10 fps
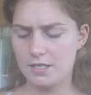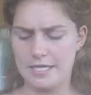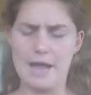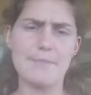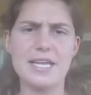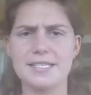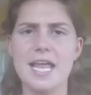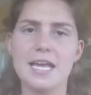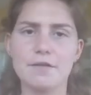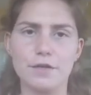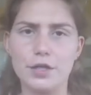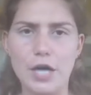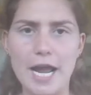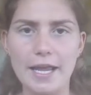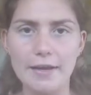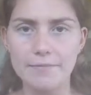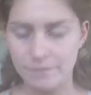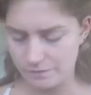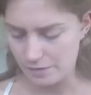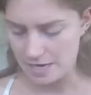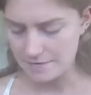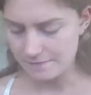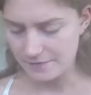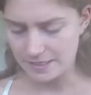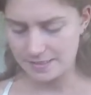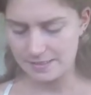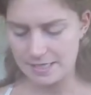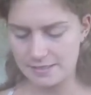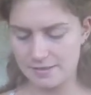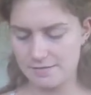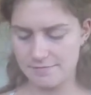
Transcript: like I'm being taken for granted, right? That's